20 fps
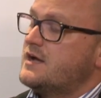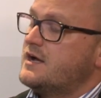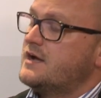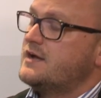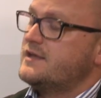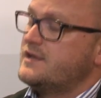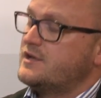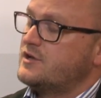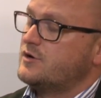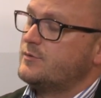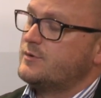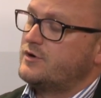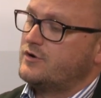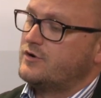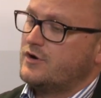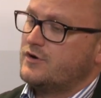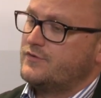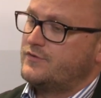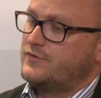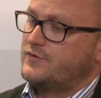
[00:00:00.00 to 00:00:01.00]
economic
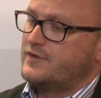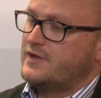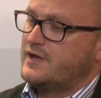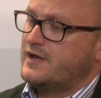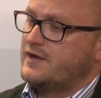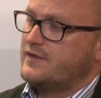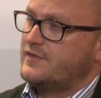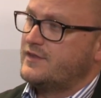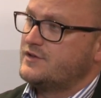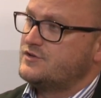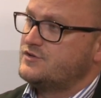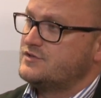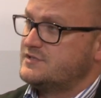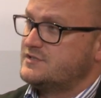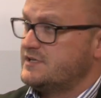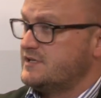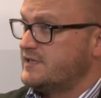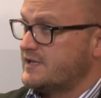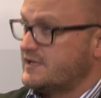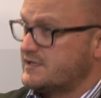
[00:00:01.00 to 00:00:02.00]
growth that you
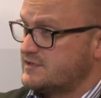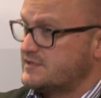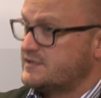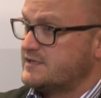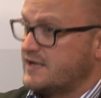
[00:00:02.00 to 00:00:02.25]
see that